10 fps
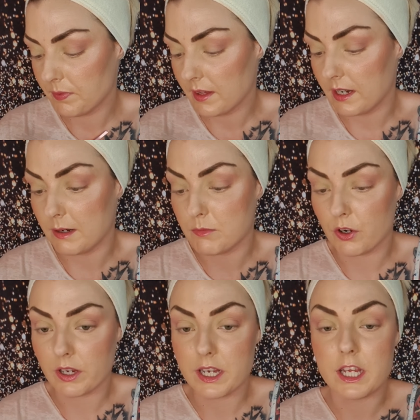And I'm
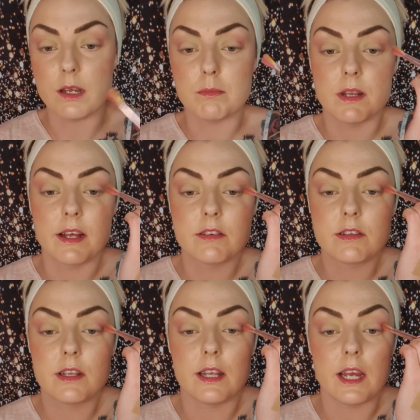really keeping this
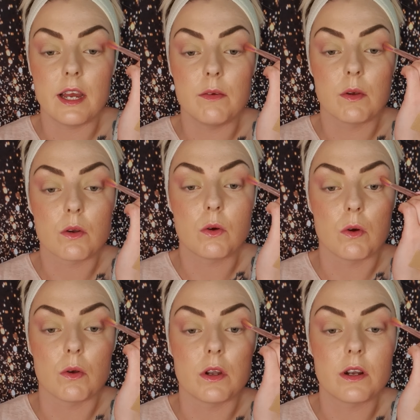to the outer
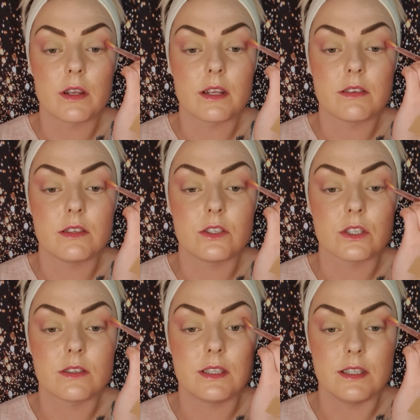corner. This is
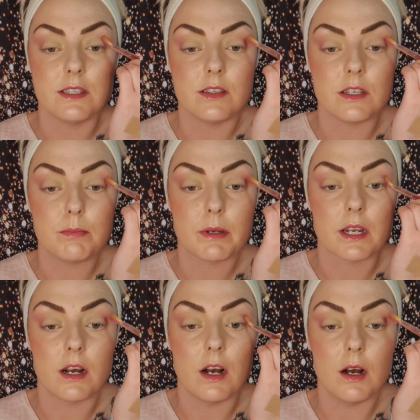just to deepen
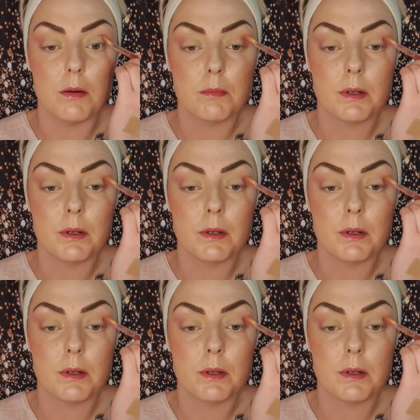it up